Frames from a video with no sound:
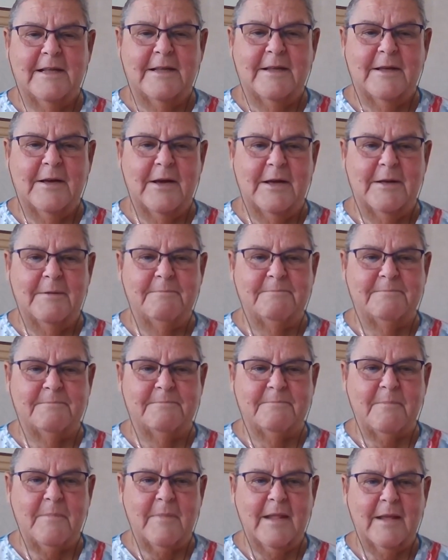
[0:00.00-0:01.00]
um,
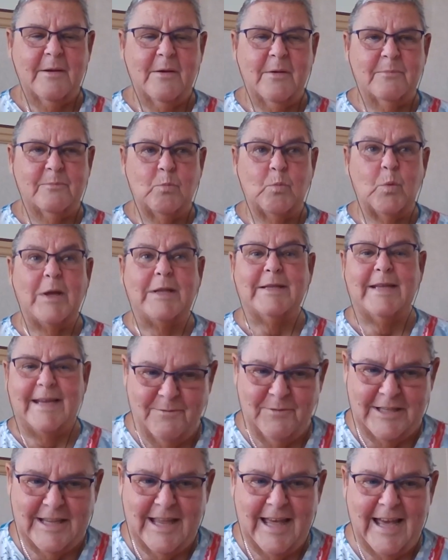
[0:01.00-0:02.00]
willing,
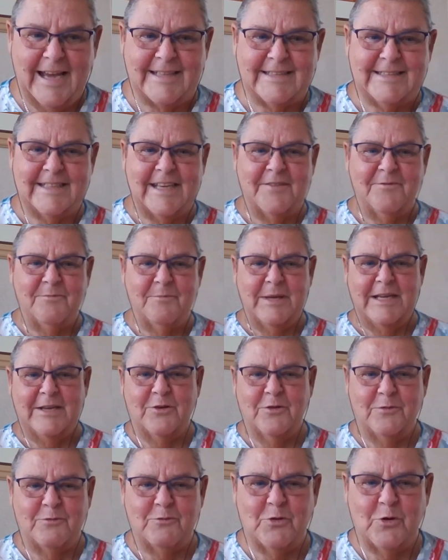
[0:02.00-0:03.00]
if you like, to give
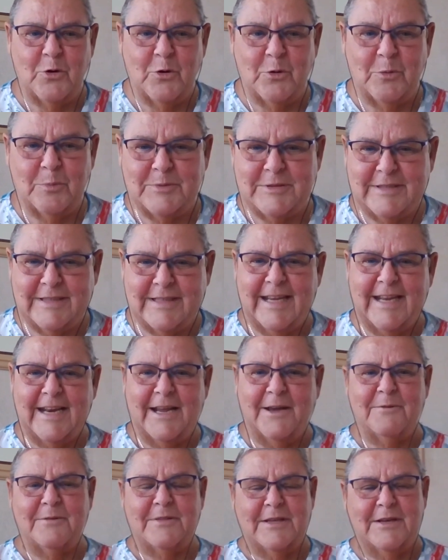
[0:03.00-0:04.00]
me enough rope to
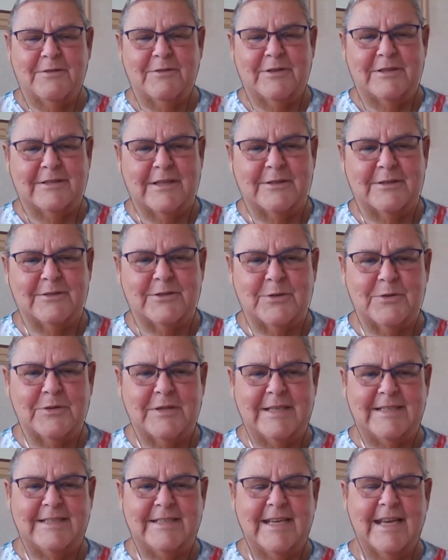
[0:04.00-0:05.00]
get out there and do
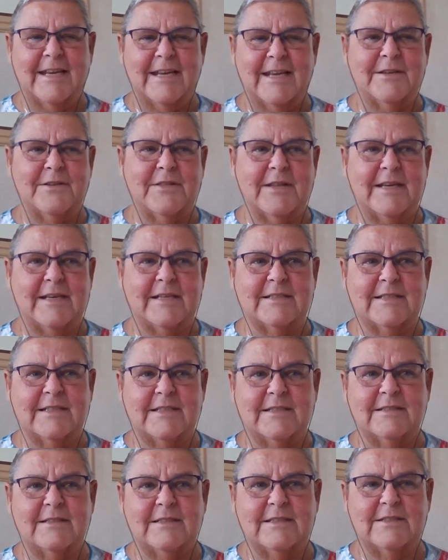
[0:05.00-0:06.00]
these kind of things.
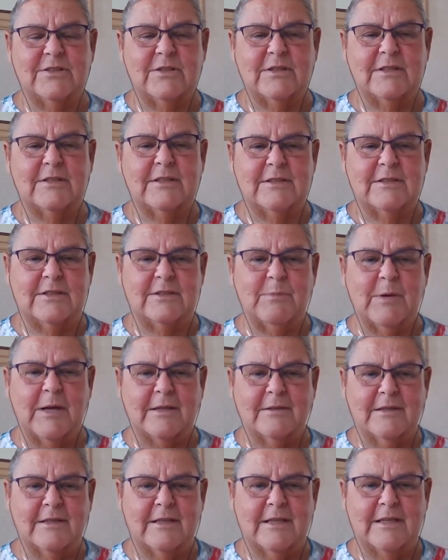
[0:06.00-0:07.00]
And
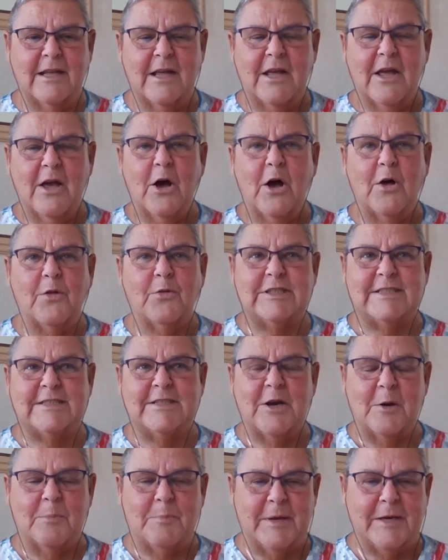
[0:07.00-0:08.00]
well, although
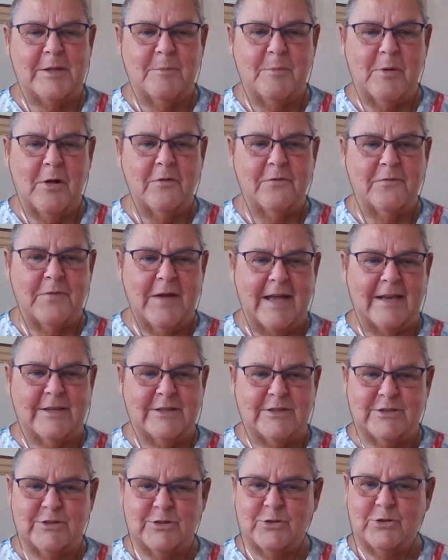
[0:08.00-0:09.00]
she's not a pickleball
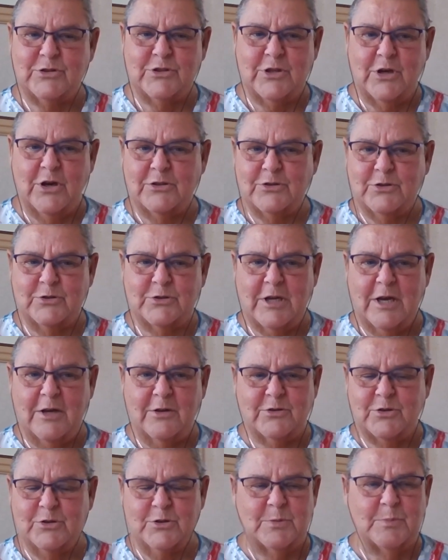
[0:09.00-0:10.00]
fan as such, or
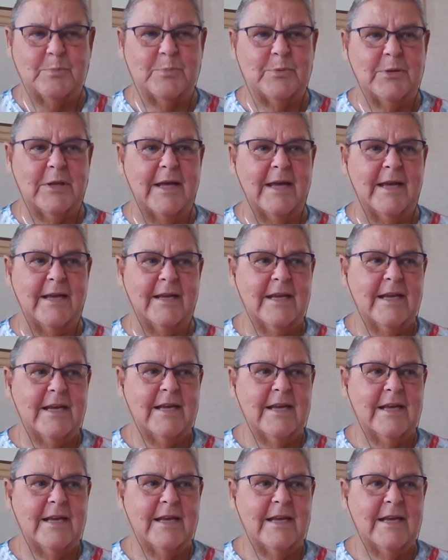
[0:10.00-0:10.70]
doesn't play,